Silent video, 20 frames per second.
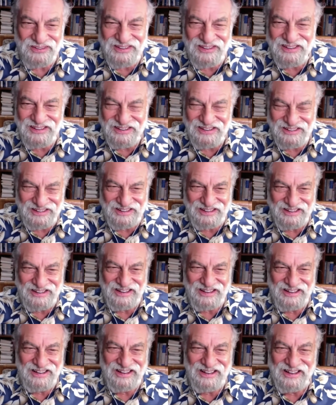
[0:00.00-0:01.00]

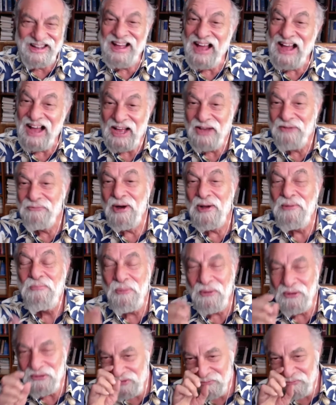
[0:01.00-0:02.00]
And one
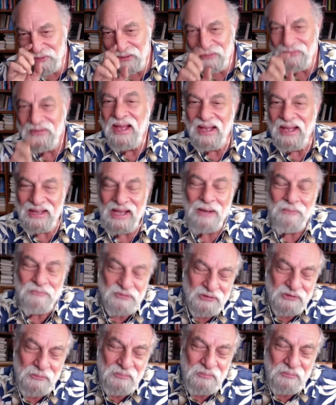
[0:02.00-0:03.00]
person
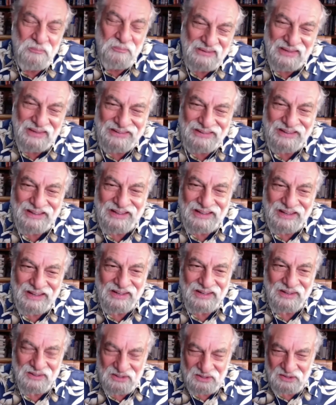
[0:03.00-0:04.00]
happens to be that
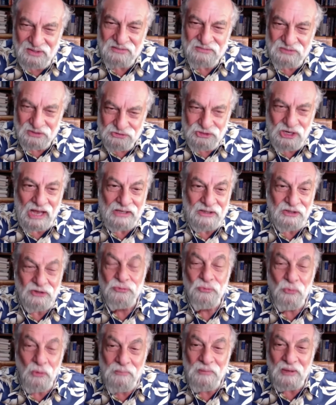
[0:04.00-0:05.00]
is a
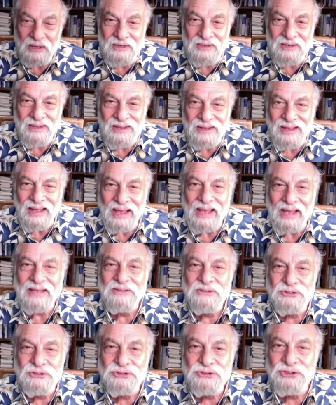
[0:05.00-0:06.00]
Chinese woman,
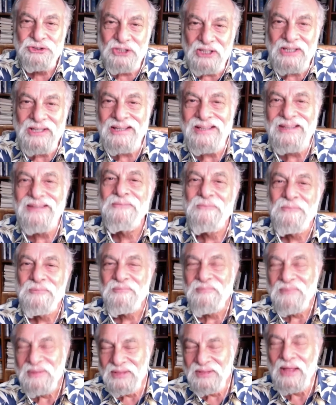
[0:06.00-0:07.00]
and she
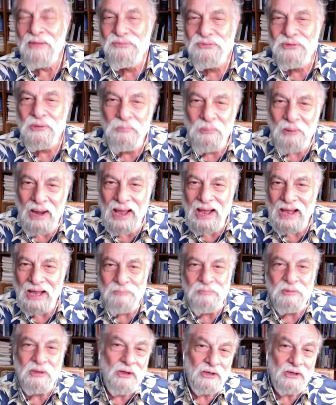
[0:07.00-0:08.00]
loves to
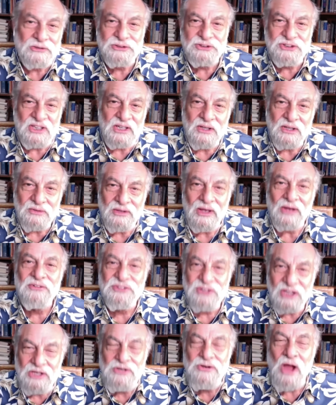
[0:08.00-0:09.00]
brag because
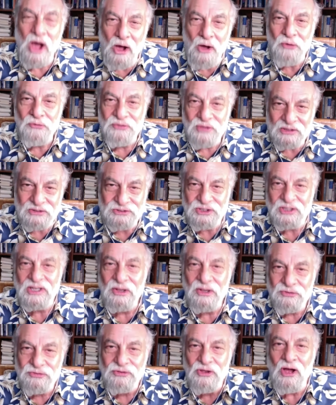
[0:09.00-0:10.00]
she knows that she
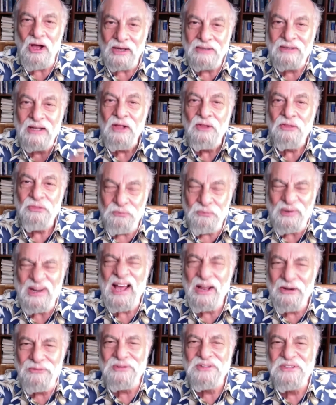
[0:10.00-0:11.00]
has taught
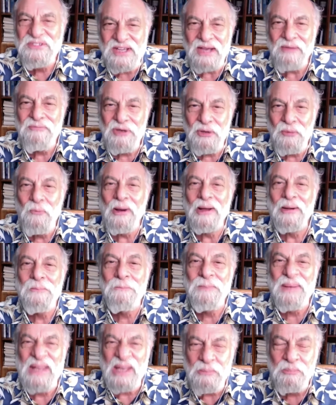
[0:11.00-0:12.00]
371
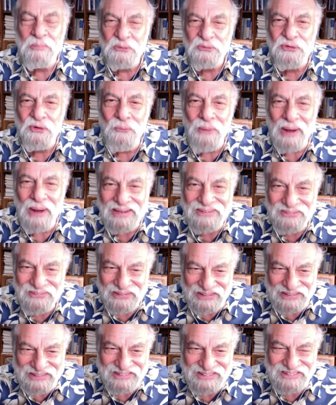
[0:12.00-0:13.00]
people
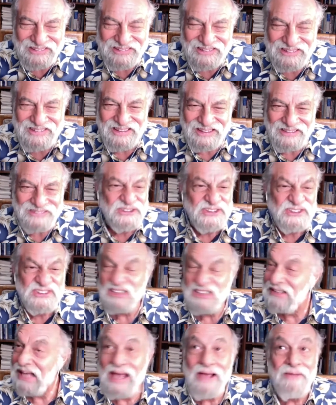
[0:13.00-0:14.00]
directly. And she
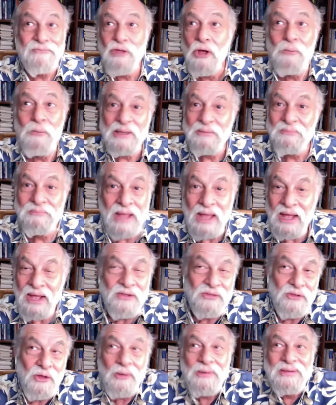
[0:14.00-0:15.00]
says, I have
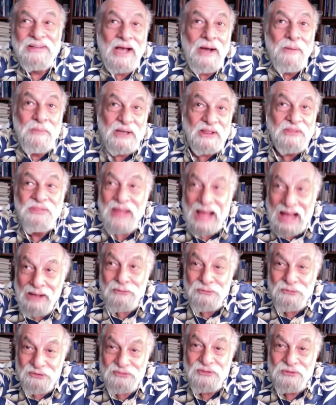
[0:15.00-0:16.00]
no idea how many
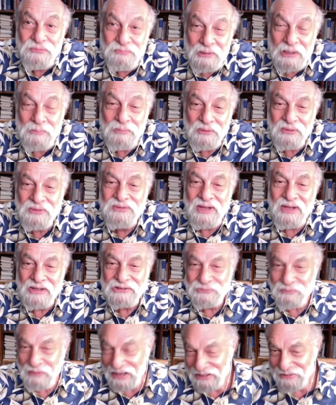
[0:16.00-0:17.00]
thousands people are
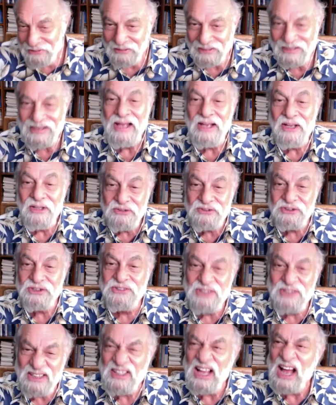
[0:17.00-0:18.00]
touched by it, but she
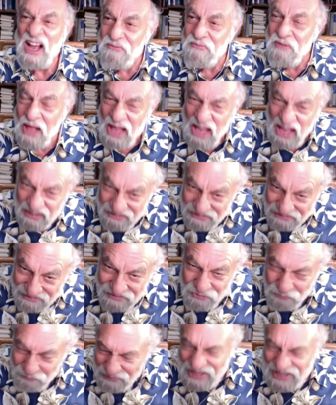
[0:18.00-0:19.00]
said, I'm
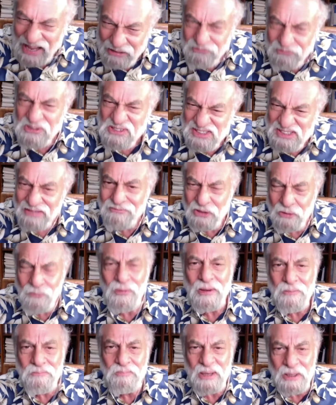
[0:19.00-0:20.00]

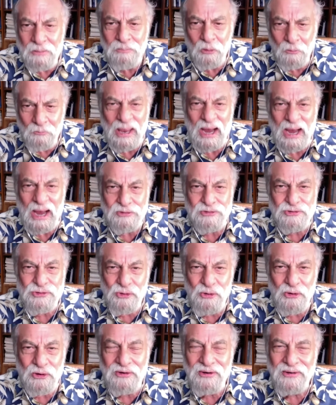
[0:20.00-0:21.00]
371 people, Barry
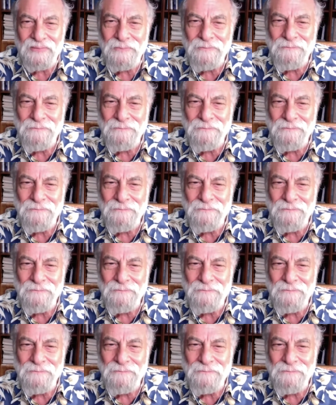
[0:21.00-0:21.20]
Shore.